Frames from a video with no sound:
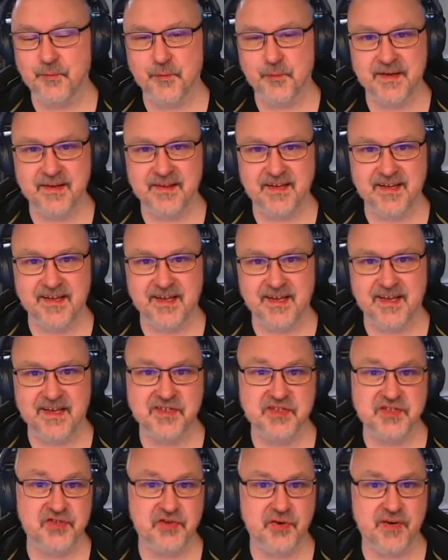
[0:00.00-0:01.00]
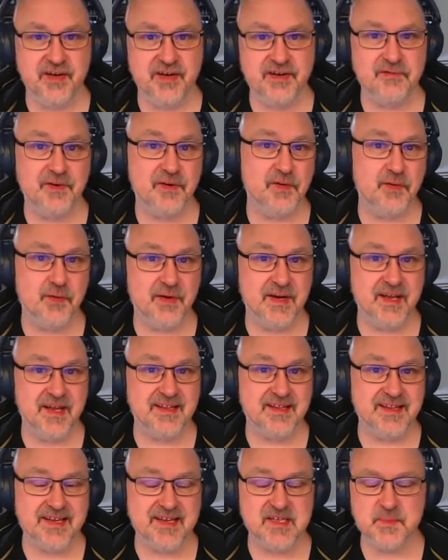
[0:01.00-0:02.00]
really enjoyed
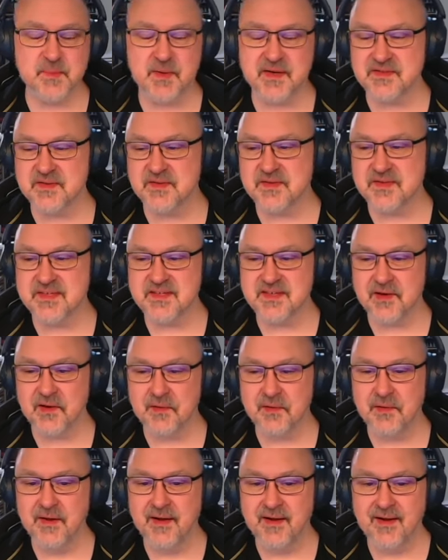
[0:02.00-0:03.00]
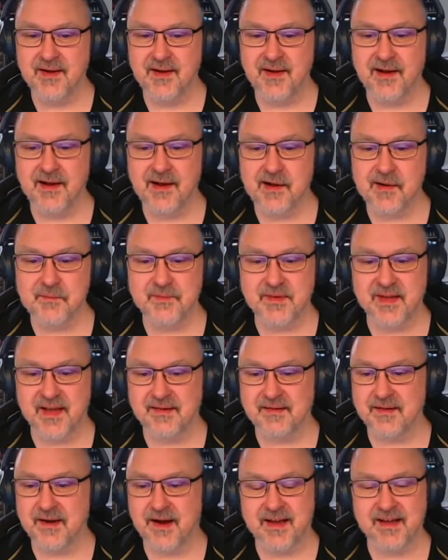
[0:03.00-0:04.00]
recording these puzzles. So um, yeah,
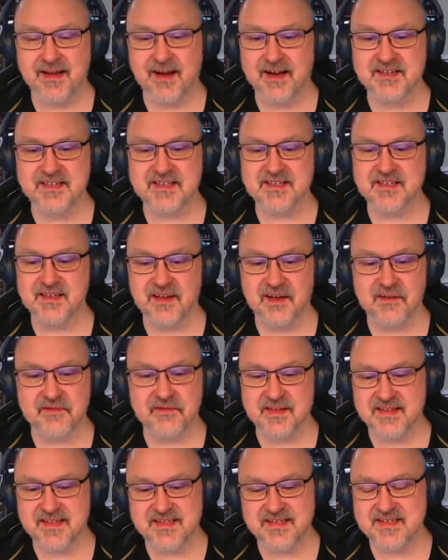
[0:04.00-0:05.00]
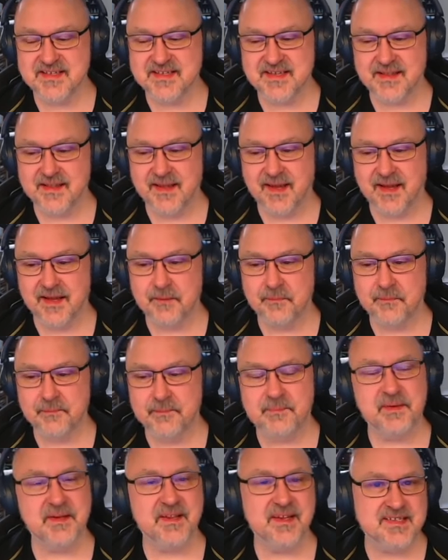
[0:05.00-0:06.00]
I, I just love that this is a thing.
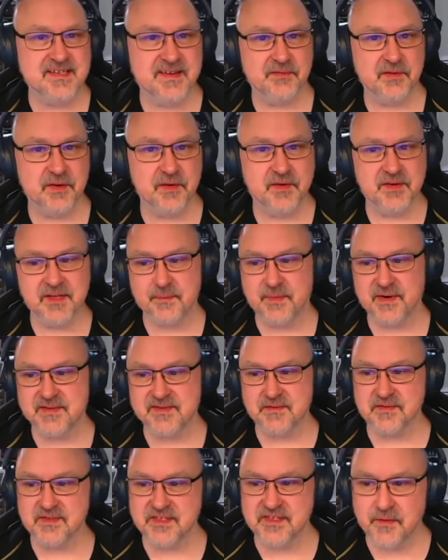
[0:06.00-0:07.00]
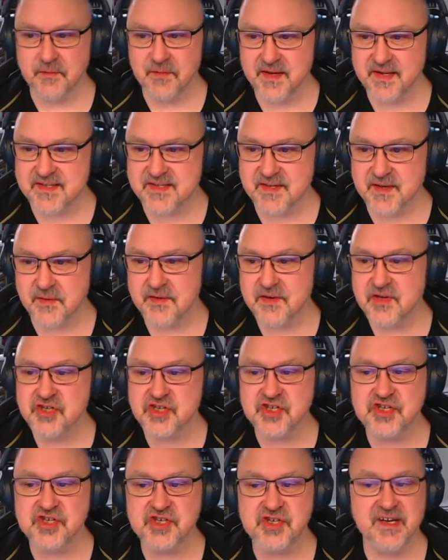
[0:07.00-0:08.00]
But let's have a look at the puzzle, shall we? So,
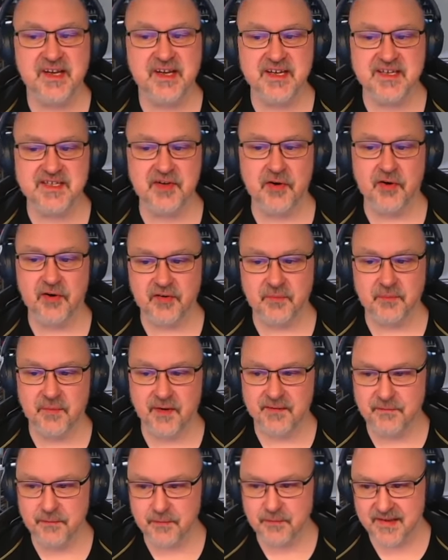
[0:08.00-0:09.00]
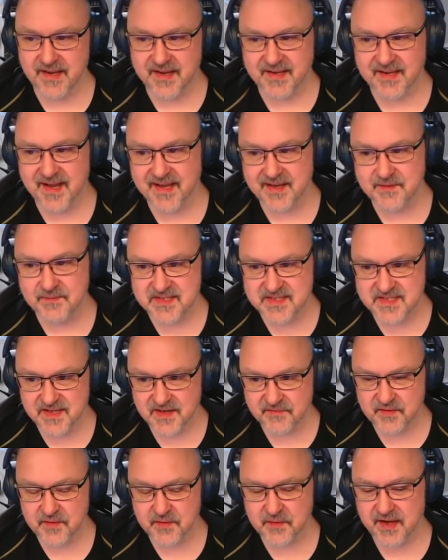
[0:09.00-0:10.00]
shh, it's hot by full deck and missing
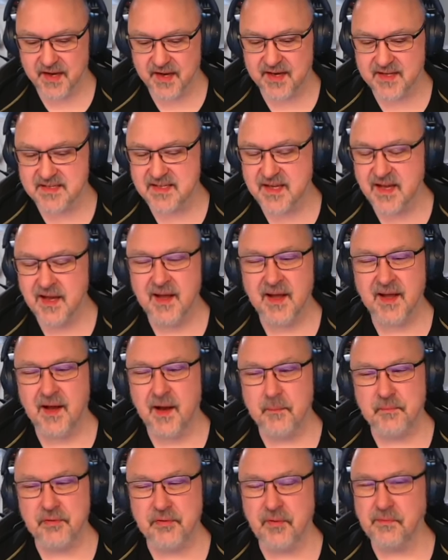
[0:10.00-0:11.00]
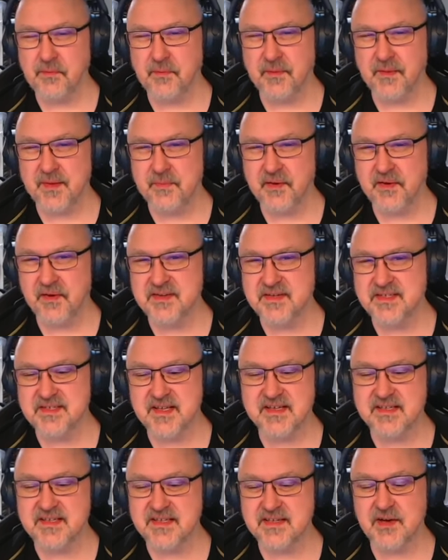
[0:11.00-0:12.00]
a few cards. Probably because
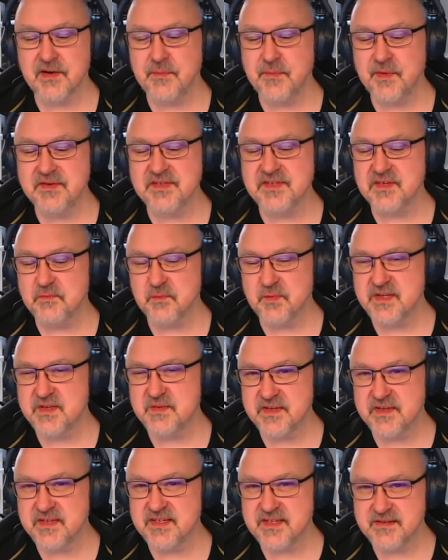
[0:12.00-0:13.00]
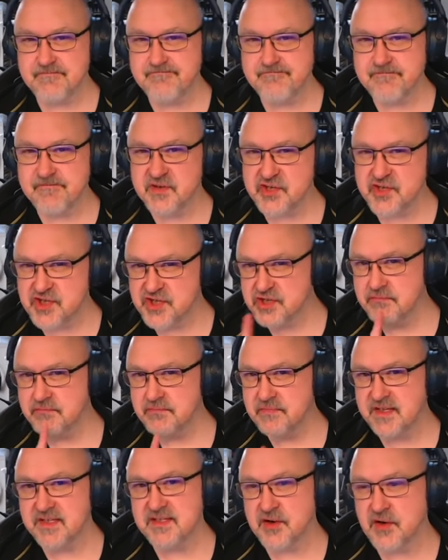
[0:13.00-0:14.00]
there's thermos and whispers. Shh,
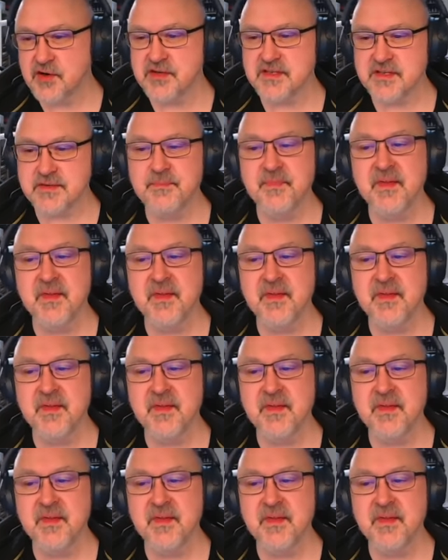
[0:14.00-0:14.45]
it's hot.